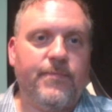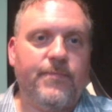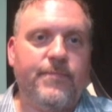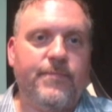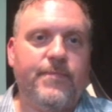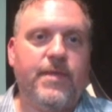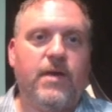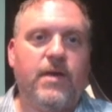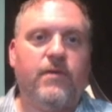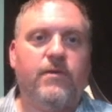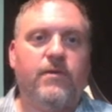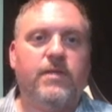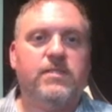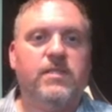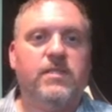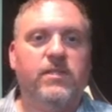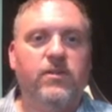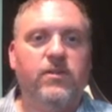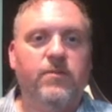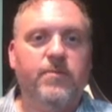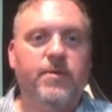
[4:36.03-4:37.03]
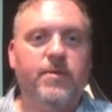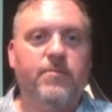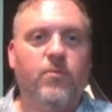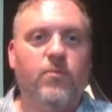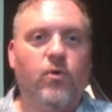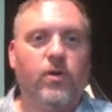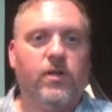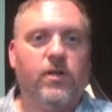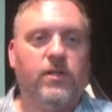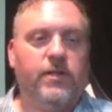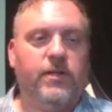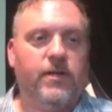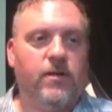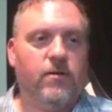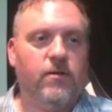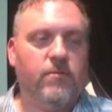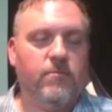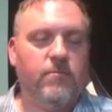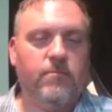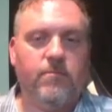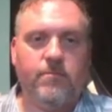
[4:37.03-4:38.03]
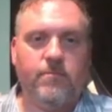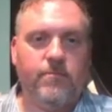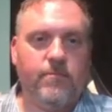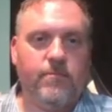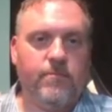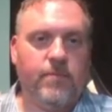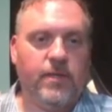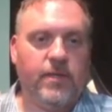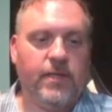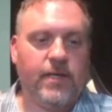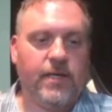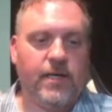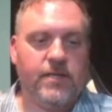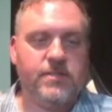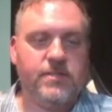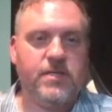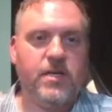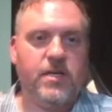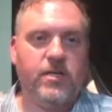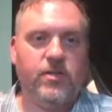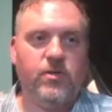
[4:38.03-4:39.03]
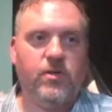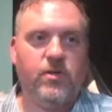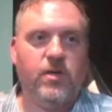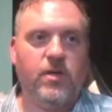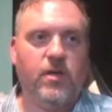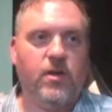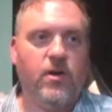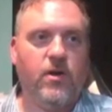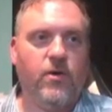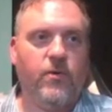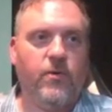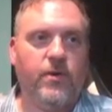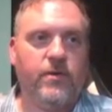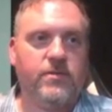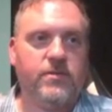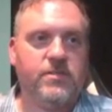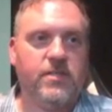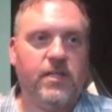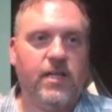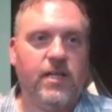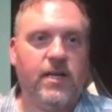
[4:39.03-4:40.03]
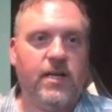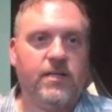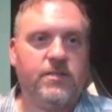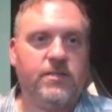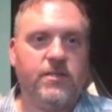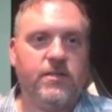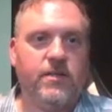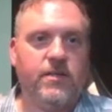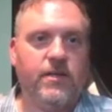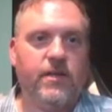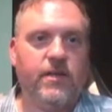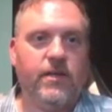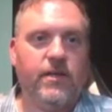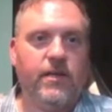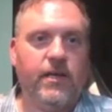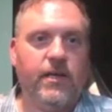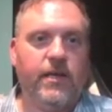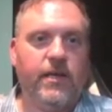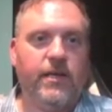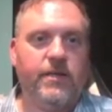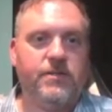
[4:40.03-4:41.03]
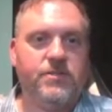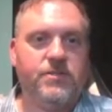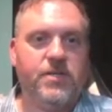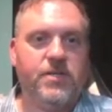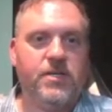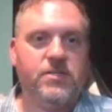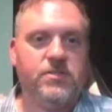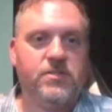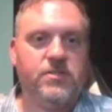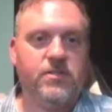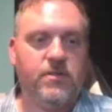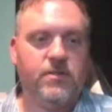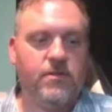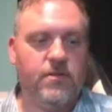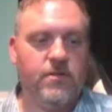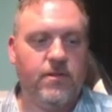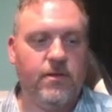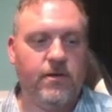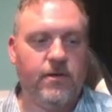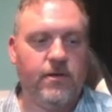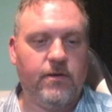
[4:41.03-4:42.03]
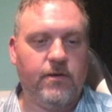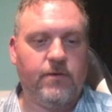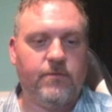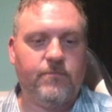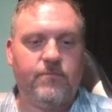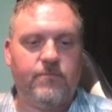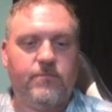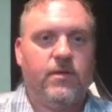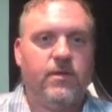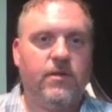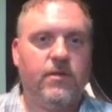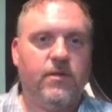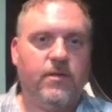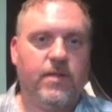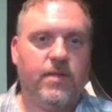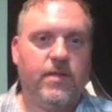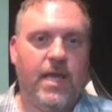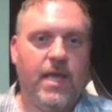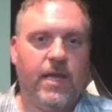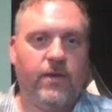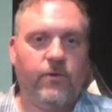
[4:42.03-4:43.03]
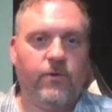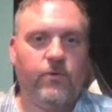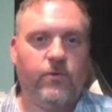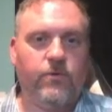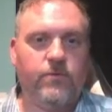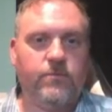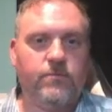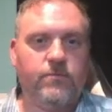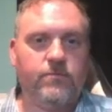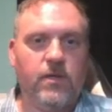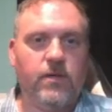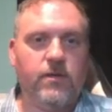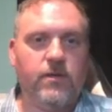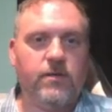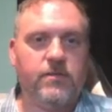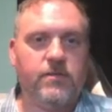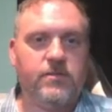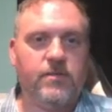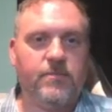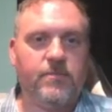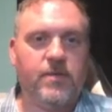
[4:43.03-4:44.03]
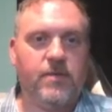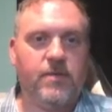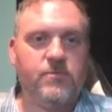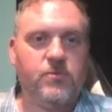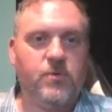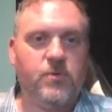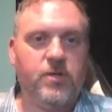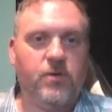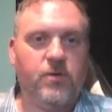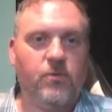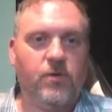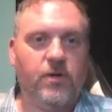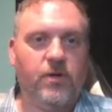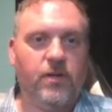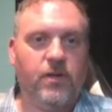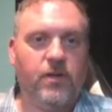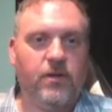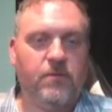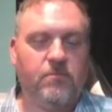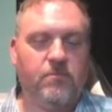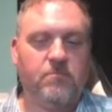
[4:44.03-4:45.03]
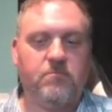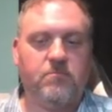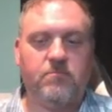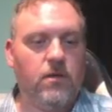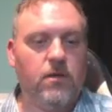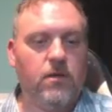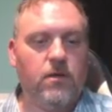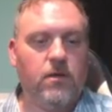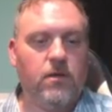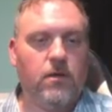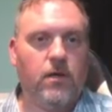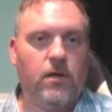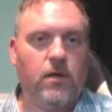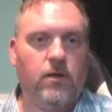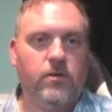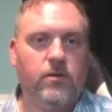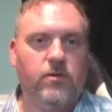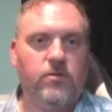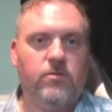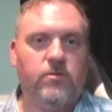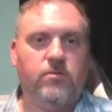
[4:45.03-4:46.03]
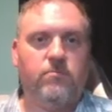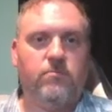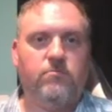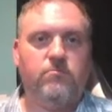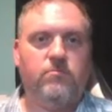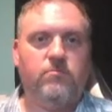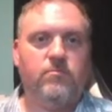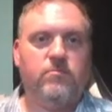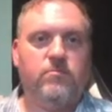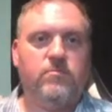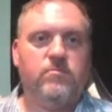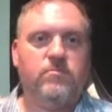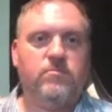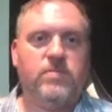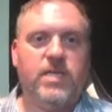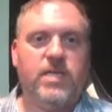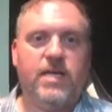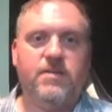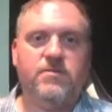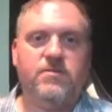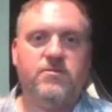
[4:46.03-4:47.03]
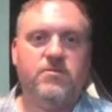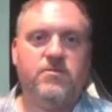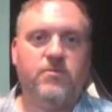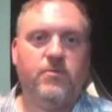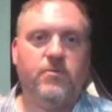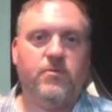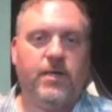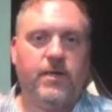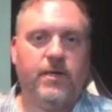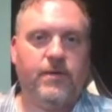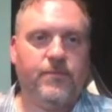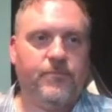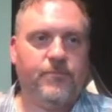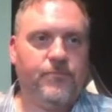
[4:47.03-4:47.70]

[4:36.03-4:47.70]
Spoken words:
now it's a little bit more clear, but like I said, you can go and select and change the angle. Sometimes when you're working, you tend to